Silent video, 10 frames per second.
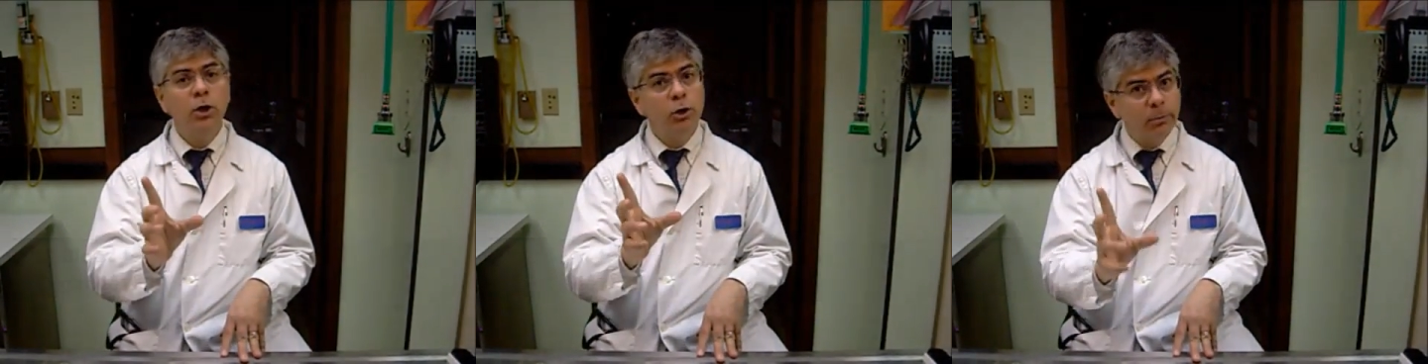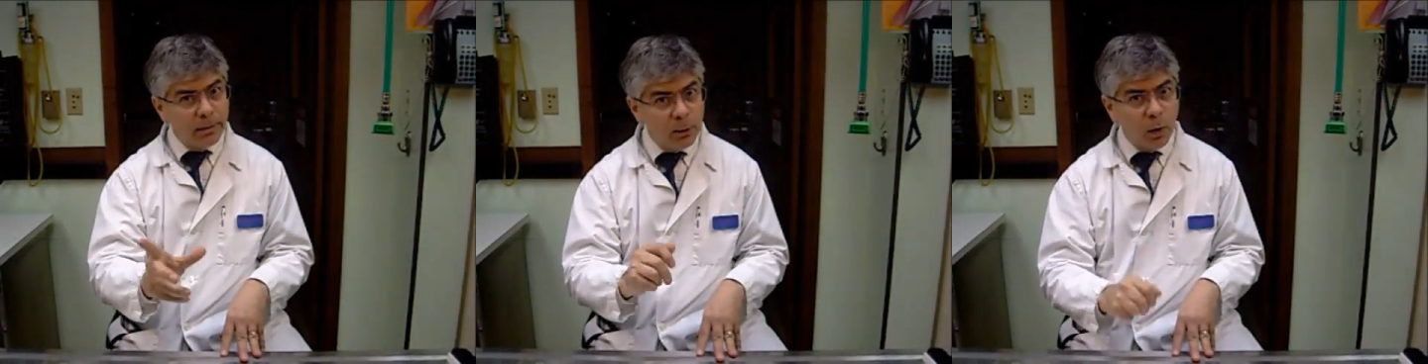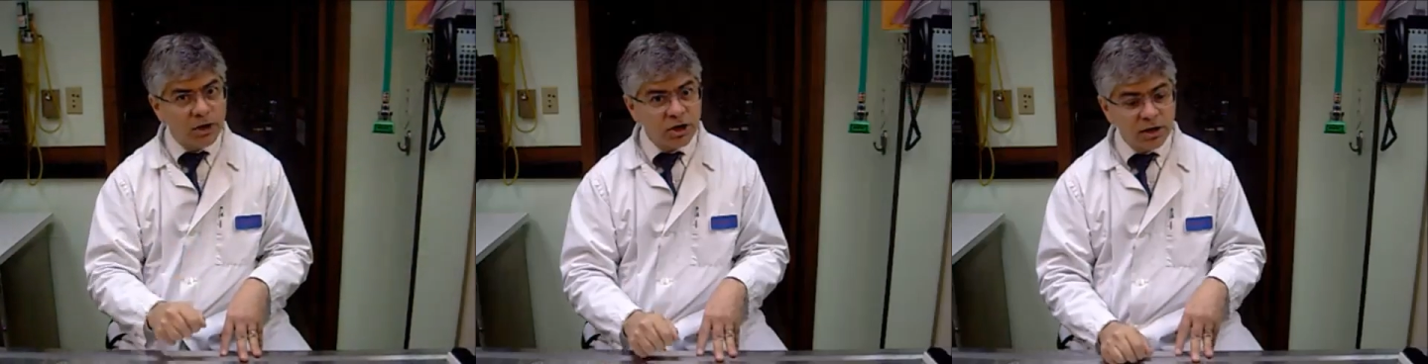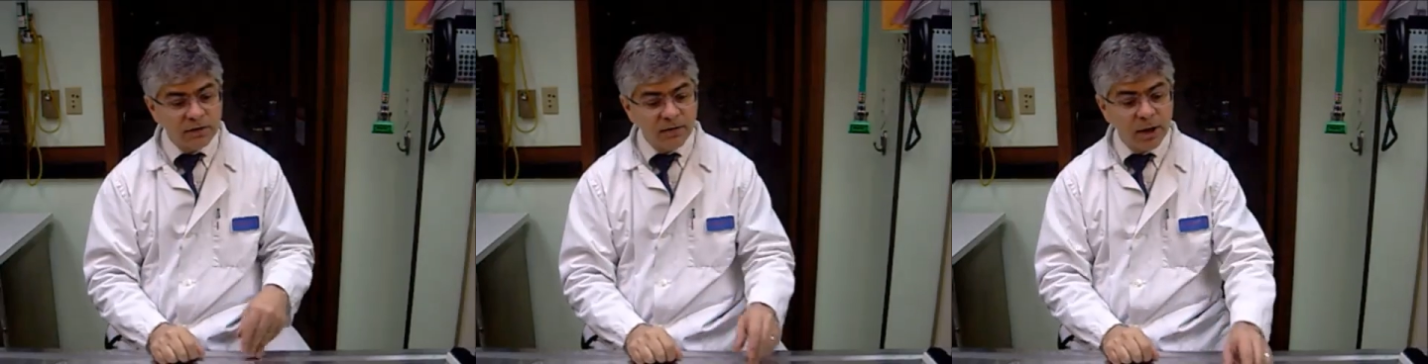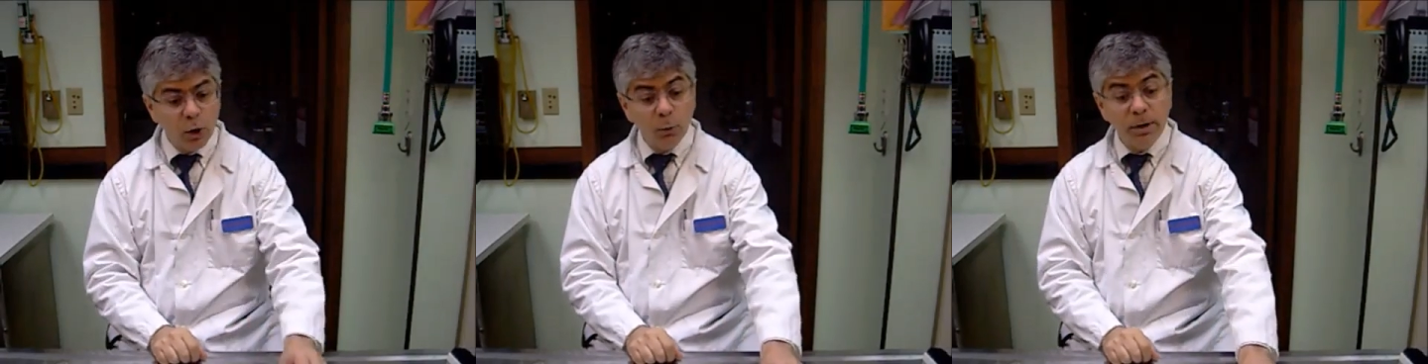You may be watching this
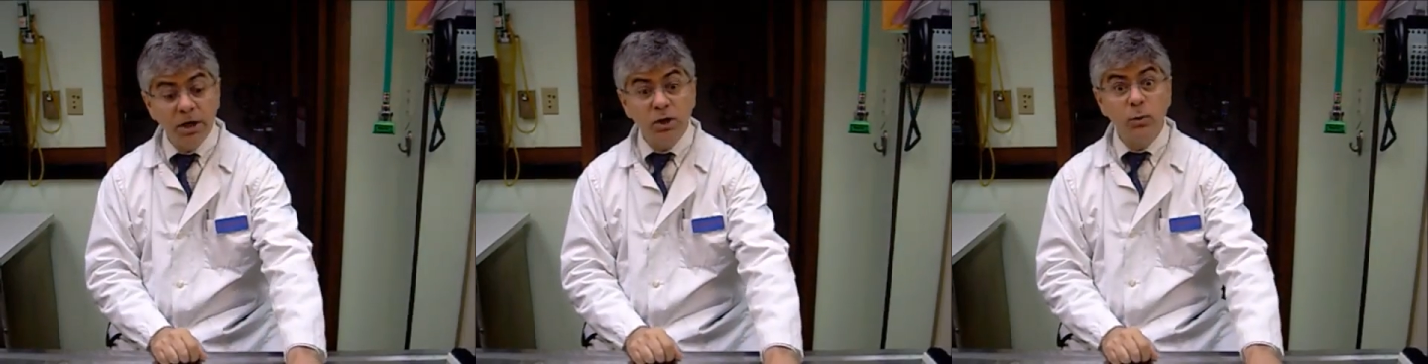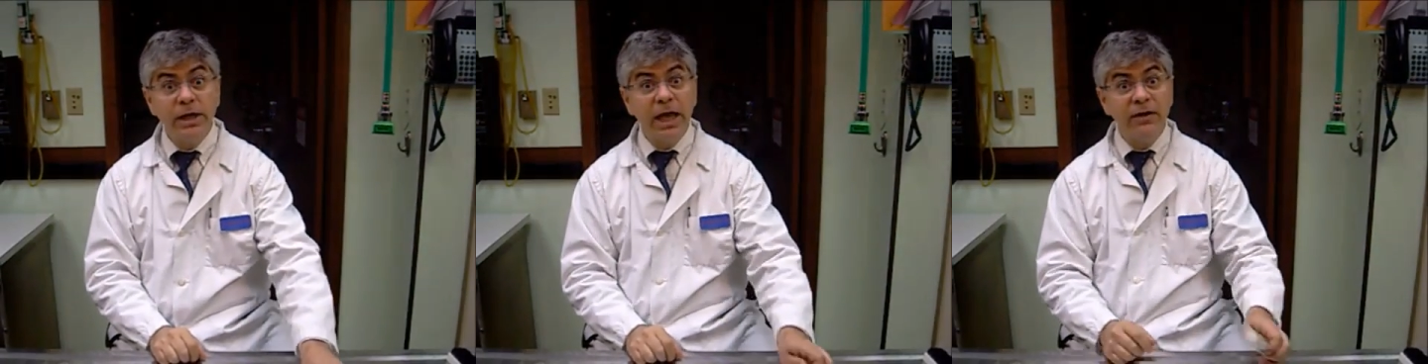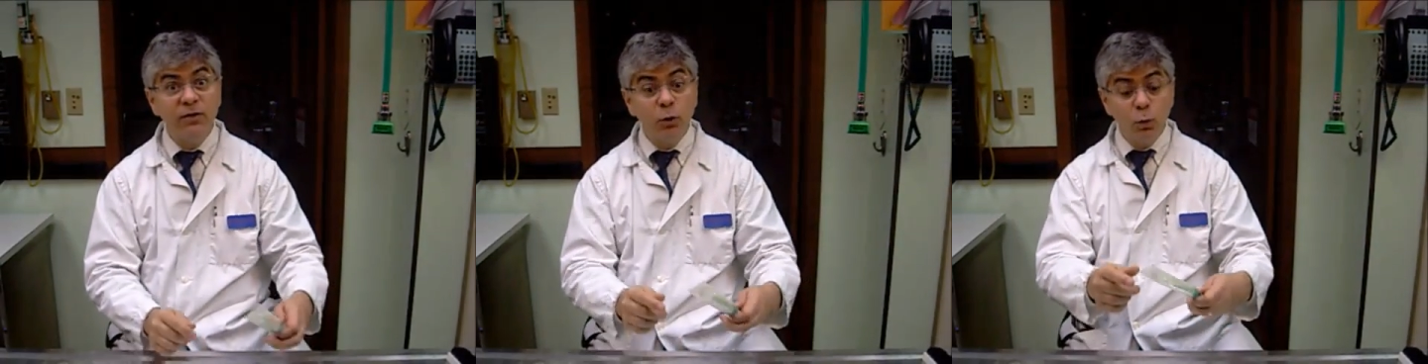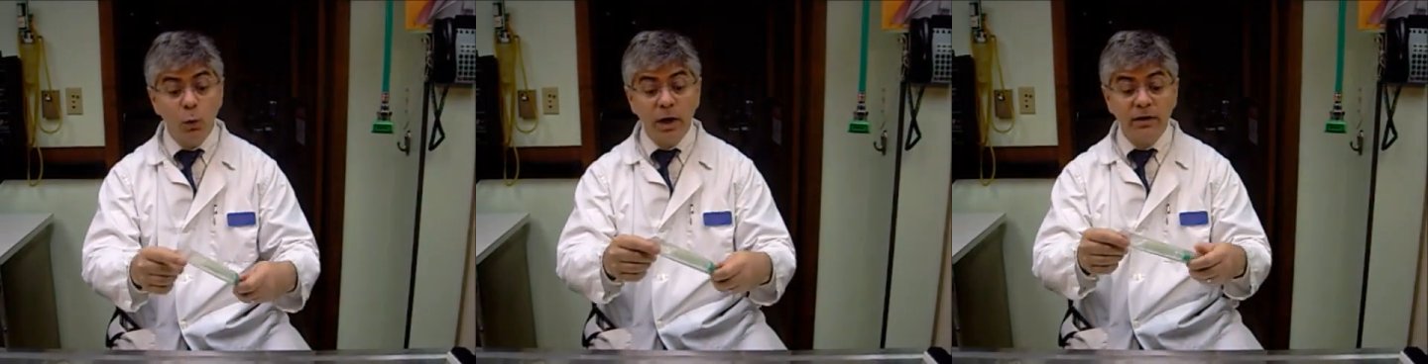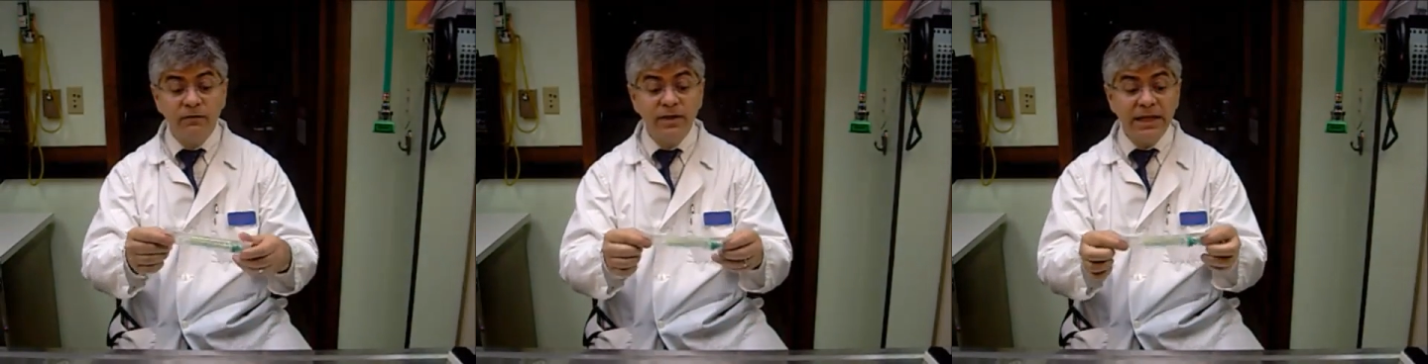video because we gave you one
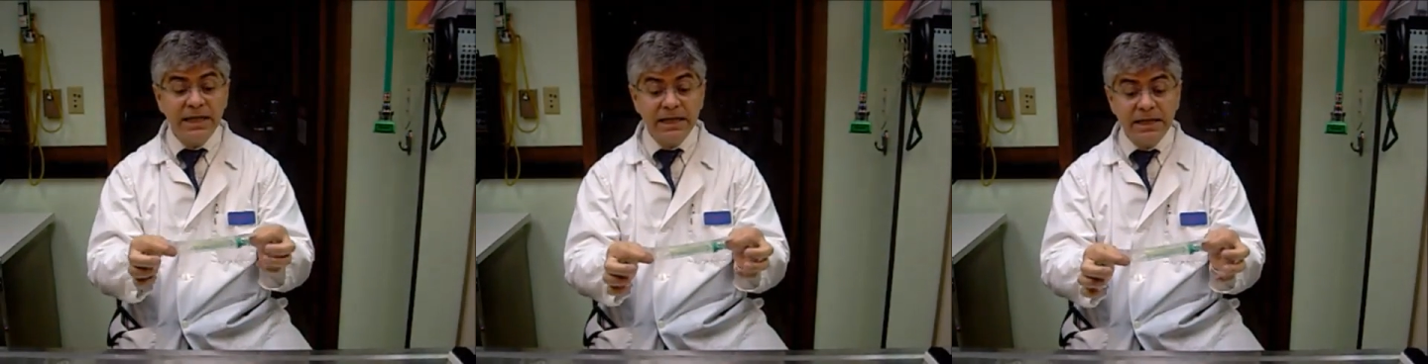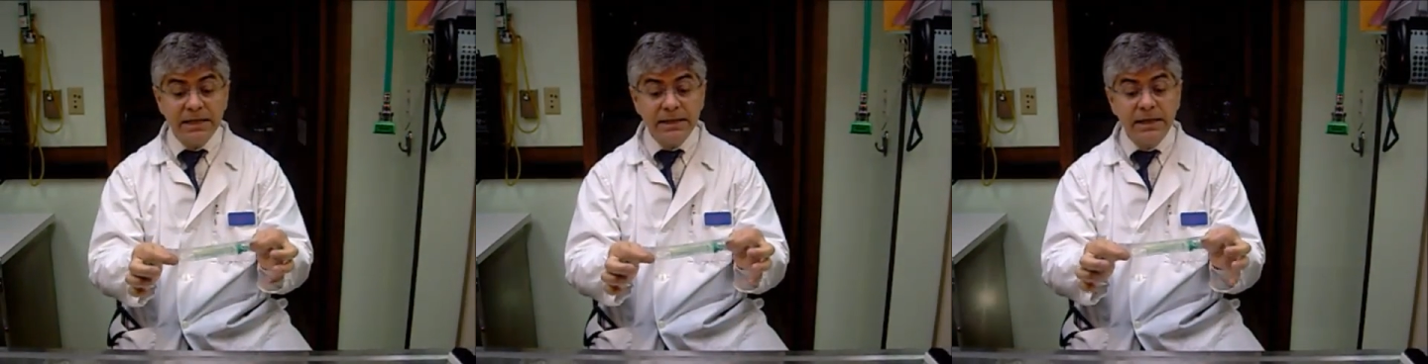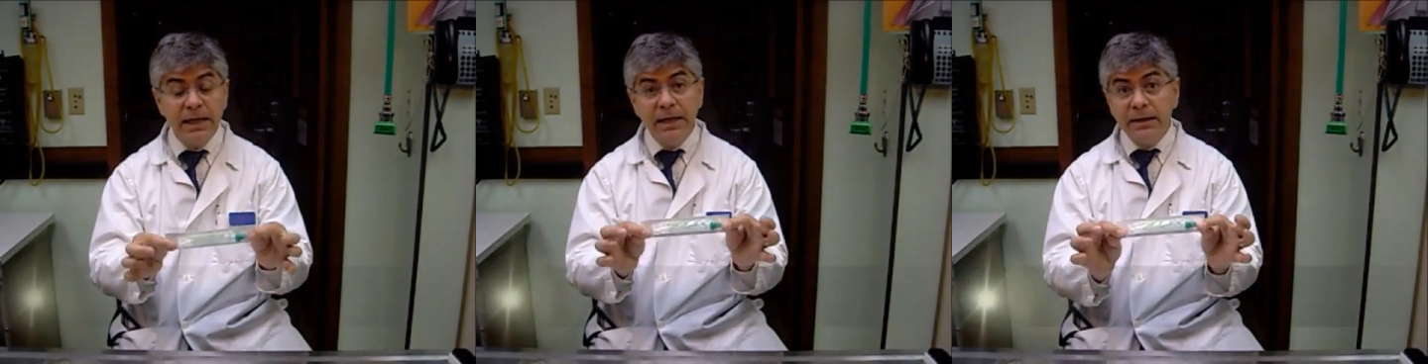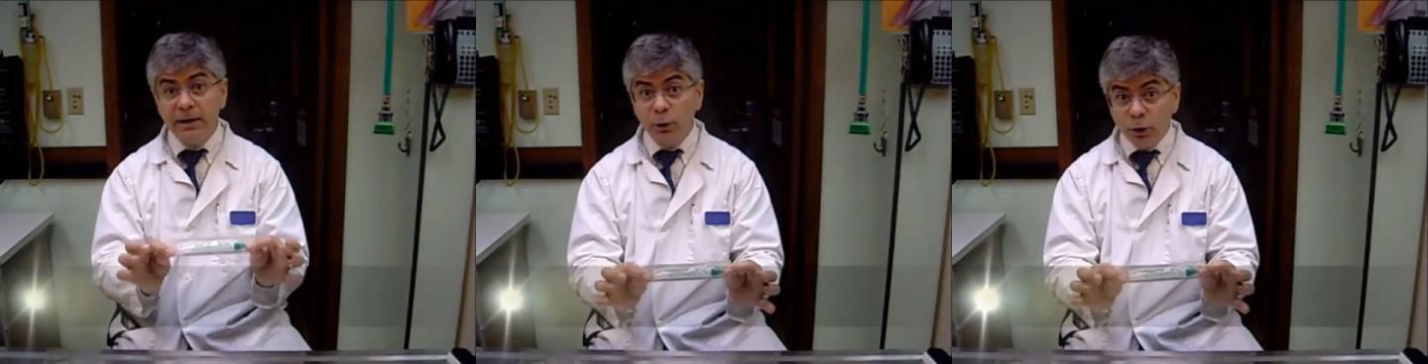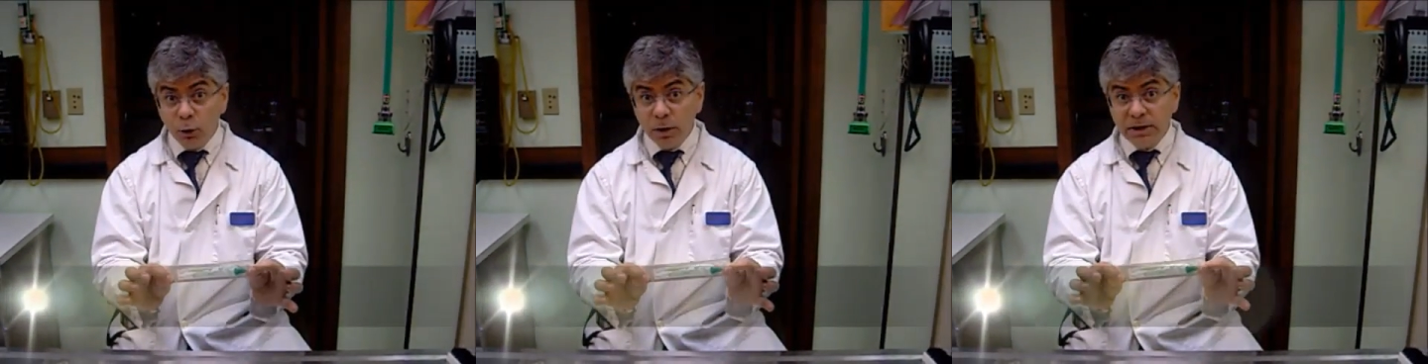of these little
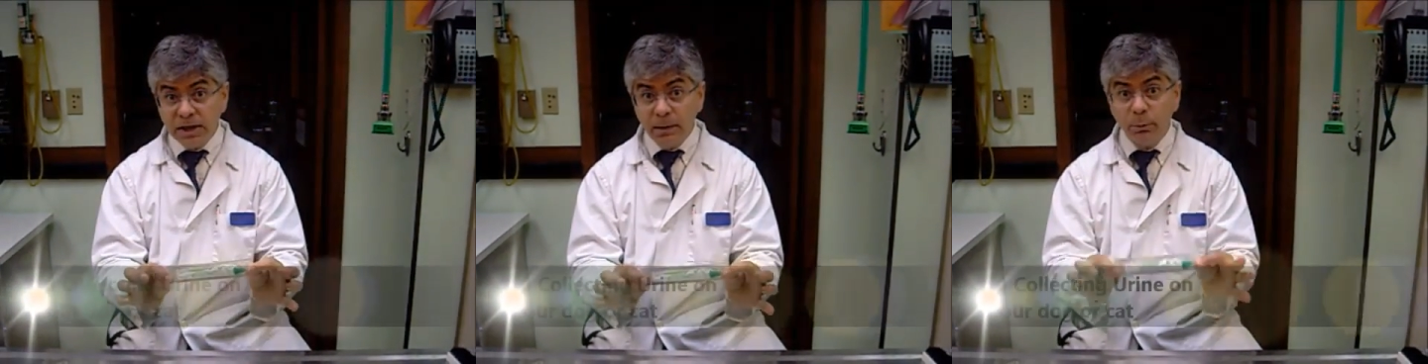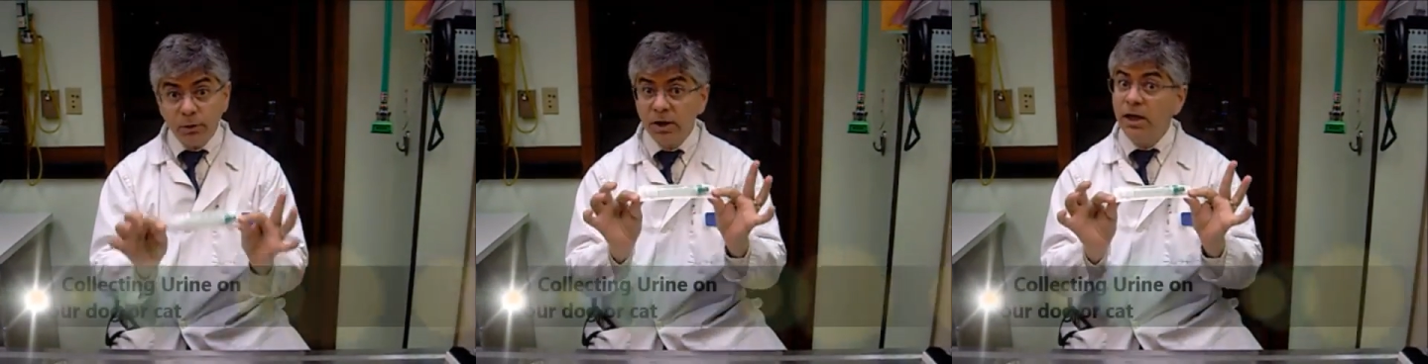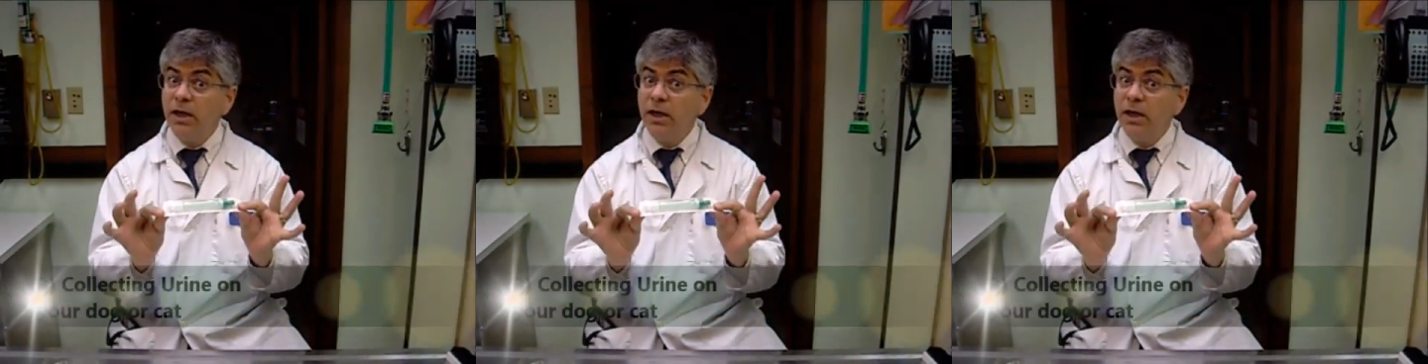urine samples.